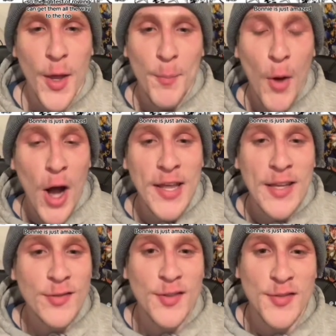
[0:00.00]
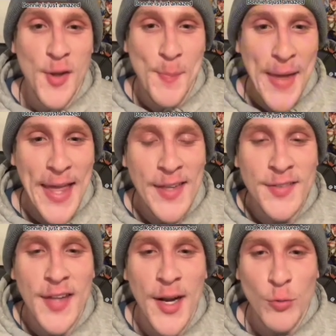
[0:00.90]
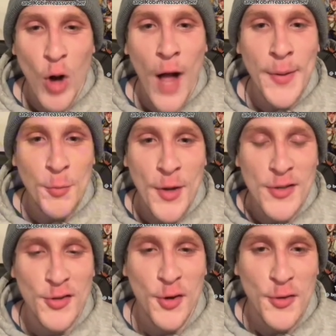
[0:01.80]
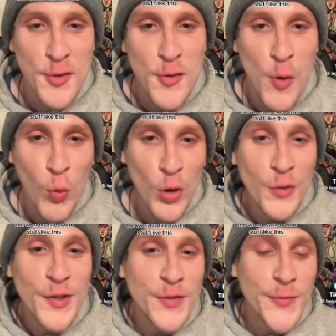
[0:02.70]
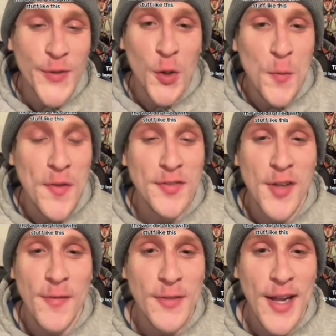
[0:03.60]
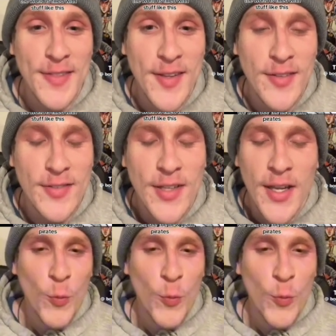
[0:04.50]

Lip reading: Bonnie is just amazed, and Robin reassures her the world is filled with stuff like this.